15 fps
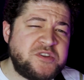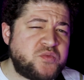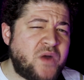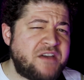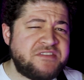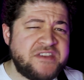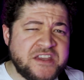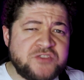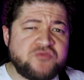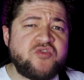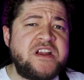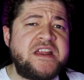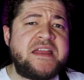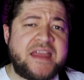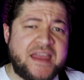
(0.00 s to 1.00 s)
is where things
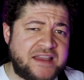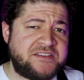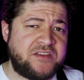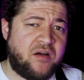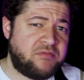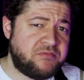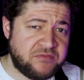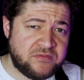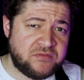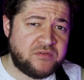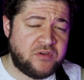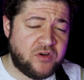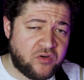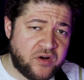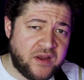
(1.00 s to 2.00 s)
really kicked off,
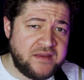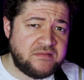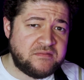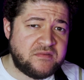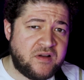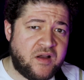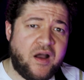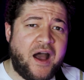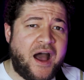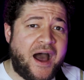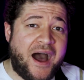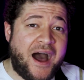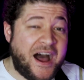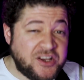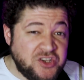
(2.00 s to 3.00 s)
all right?
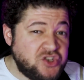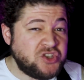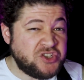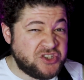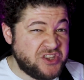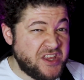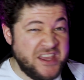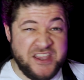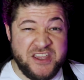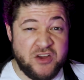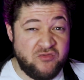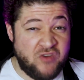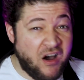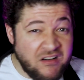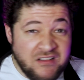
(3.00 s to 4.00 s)
I just think
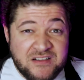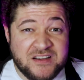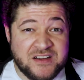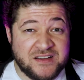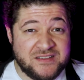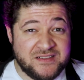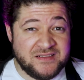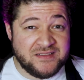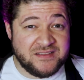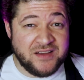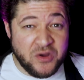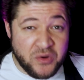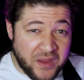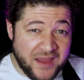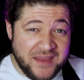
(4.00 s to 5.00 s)
you're wrong,
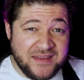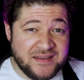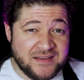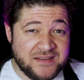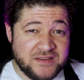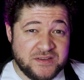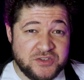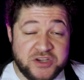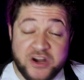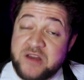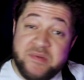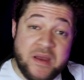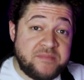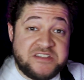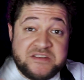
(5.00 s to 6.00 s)
okay?
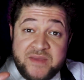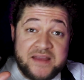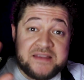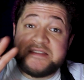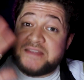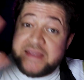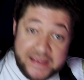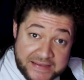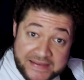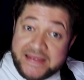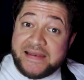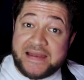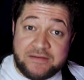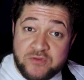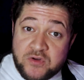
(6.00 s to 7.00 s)
Cherry Pepsi Max,
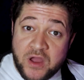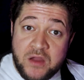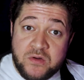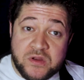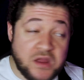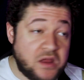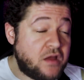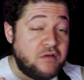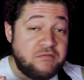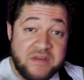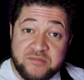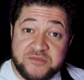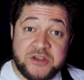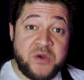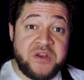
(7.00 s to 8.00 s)
elite level Coke.
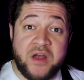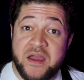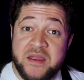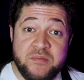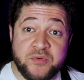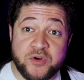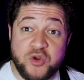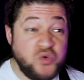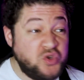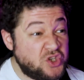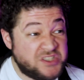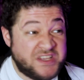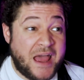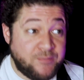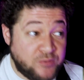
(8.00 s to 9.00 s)
Vimto and Iron Brew
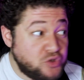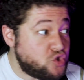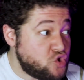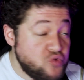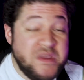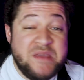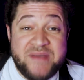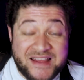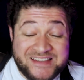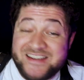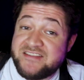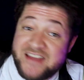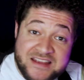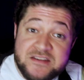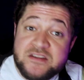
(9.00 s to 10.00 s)
just happen to be
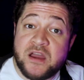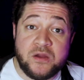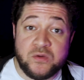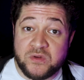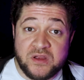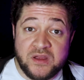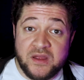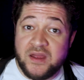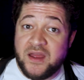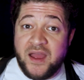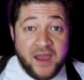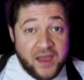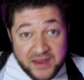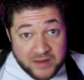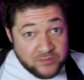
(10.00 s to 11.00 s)
better than Coke.
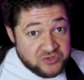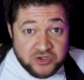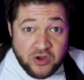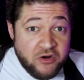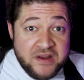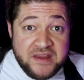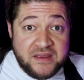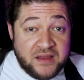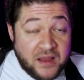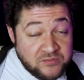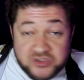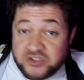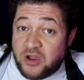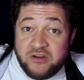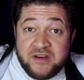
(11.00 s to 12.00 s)
And I'm sorry.
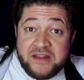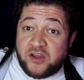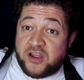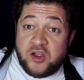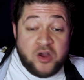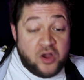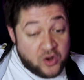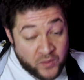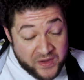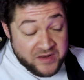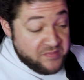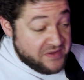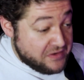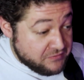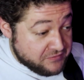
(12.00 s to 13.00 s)
Look, I got quite
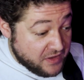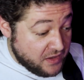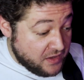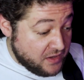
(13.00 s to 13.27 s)
a bit of